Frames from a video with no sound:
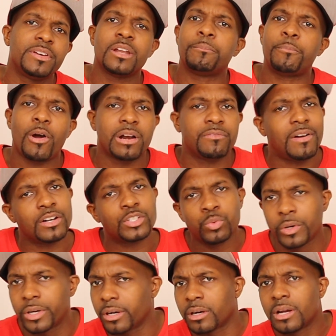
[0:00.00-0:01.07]
been a part of our
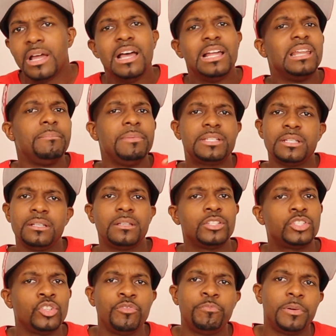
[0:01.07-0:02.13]
Twitter. Let me see
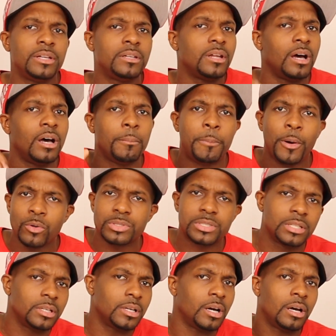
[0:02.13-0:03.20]
that you've been uh,
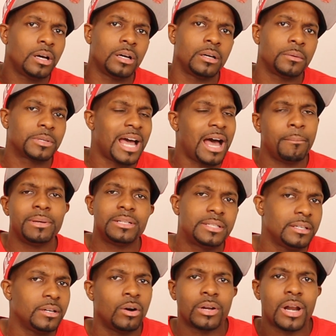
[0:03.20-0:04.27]
posting, uh,
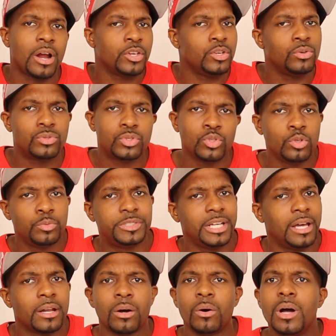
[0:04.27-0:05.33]
commenting on our YouTube
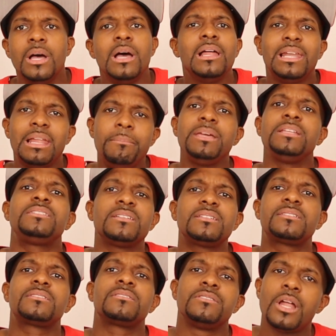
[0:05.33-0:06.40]
channel. Let me
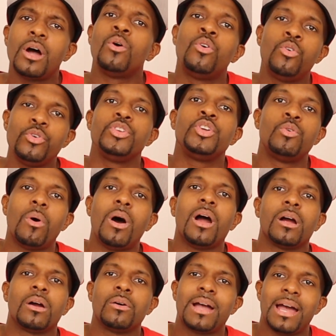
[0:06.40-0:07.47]
just know who you
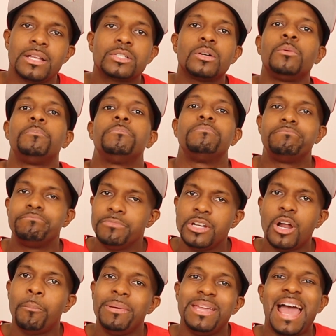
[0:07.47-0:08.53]
are, okay? So, you
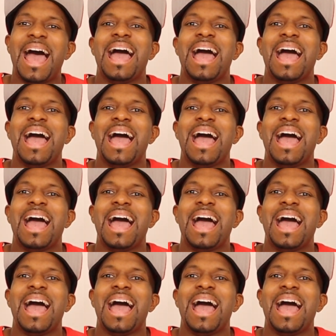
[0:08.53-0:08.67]
know, be